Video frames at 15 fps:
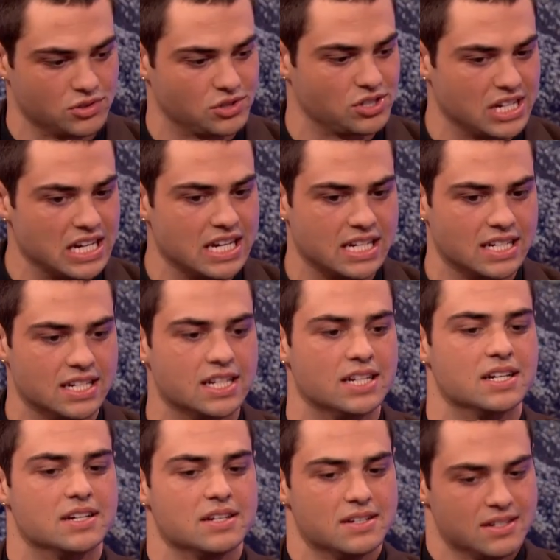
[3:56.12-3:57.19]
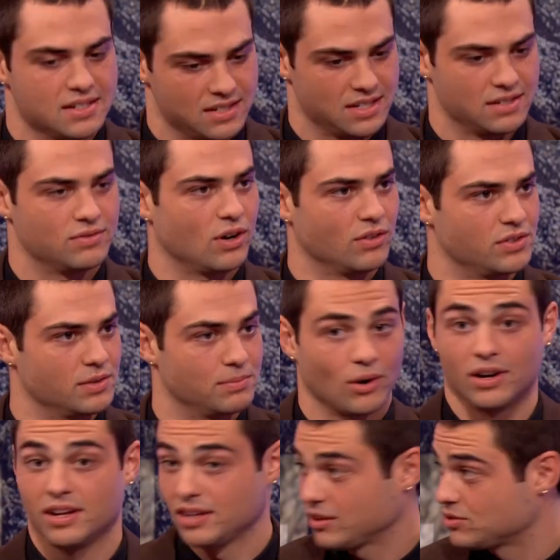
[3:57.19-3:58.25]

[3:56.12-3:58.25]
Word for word: scene involved in the party. It